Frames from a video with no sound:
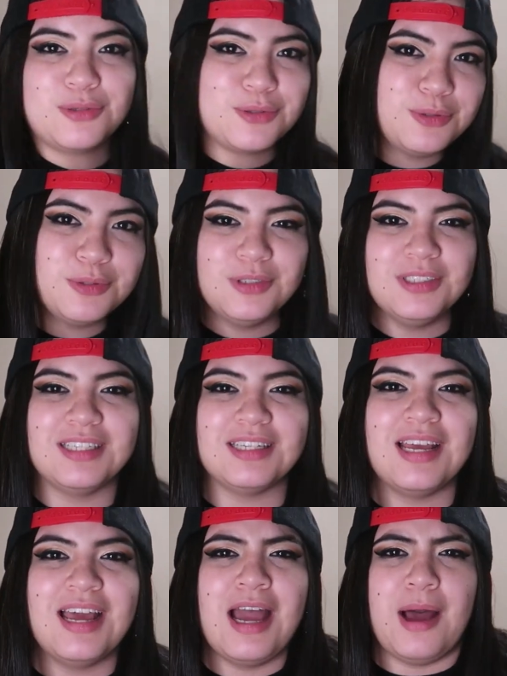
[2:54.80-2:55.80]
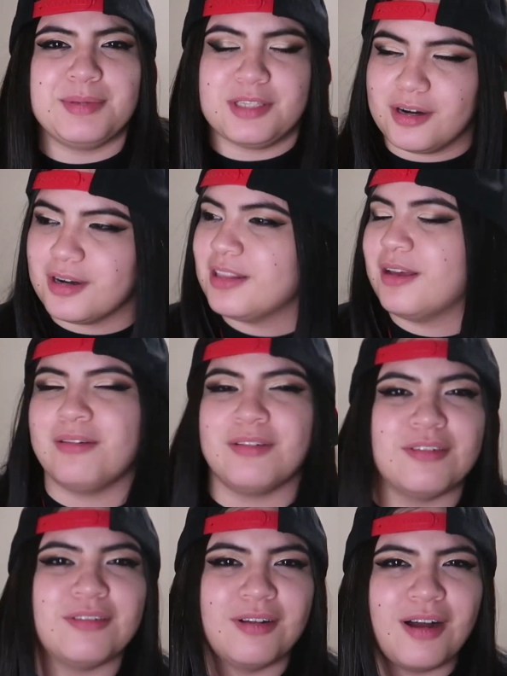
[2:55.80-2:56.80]
looked cool and I'm sorry they
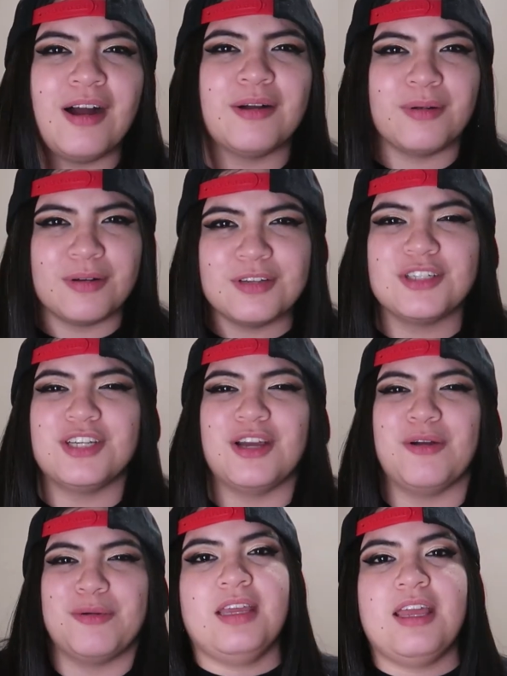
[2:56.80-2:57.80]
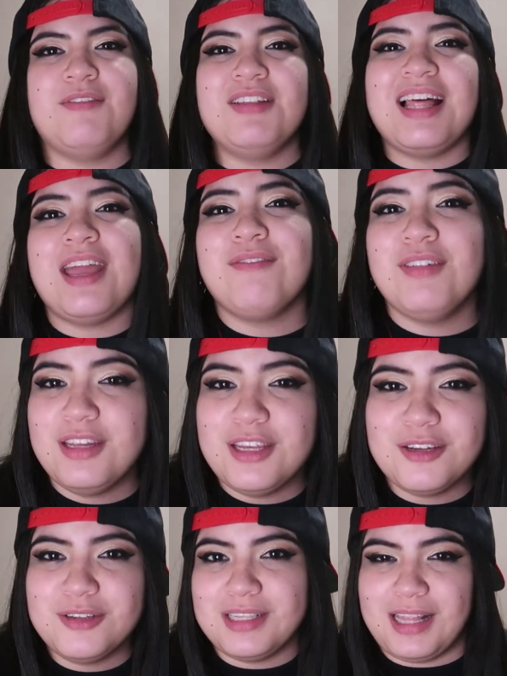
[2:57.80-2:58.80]
were awkward to show. If you like
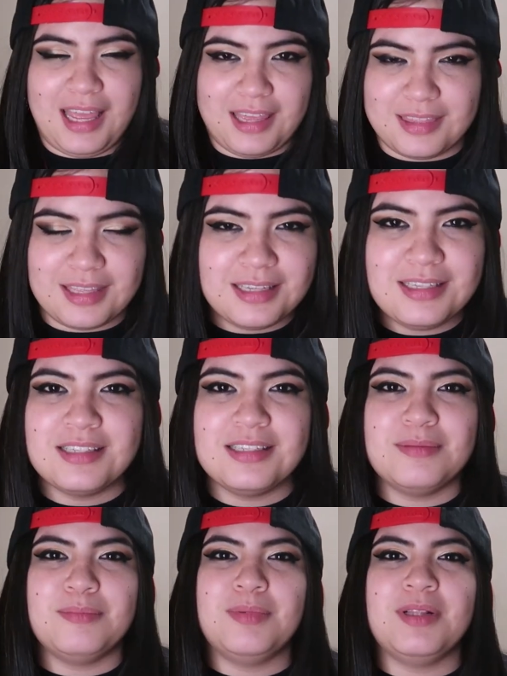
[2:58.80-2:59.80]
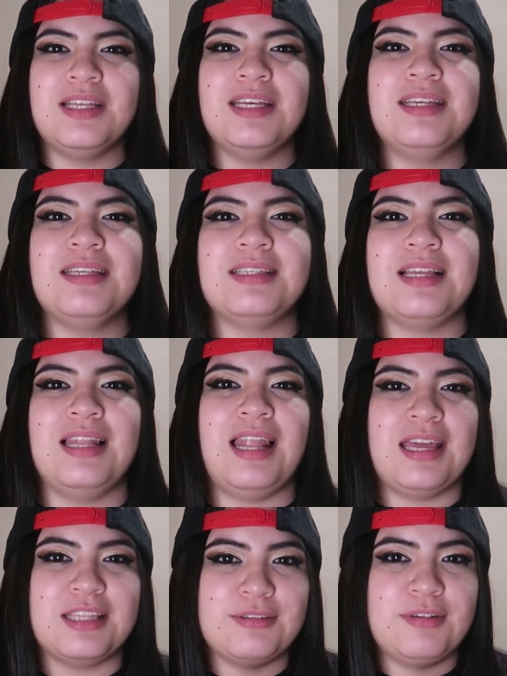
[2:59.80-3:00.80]
videos like this, please
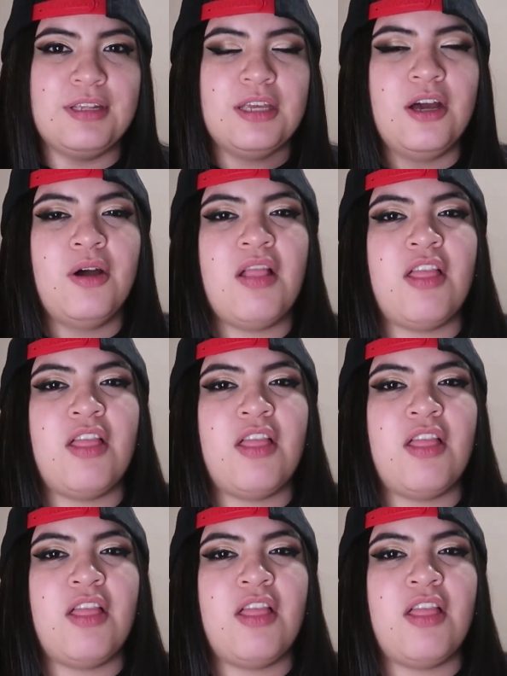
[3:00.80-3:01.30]
like this video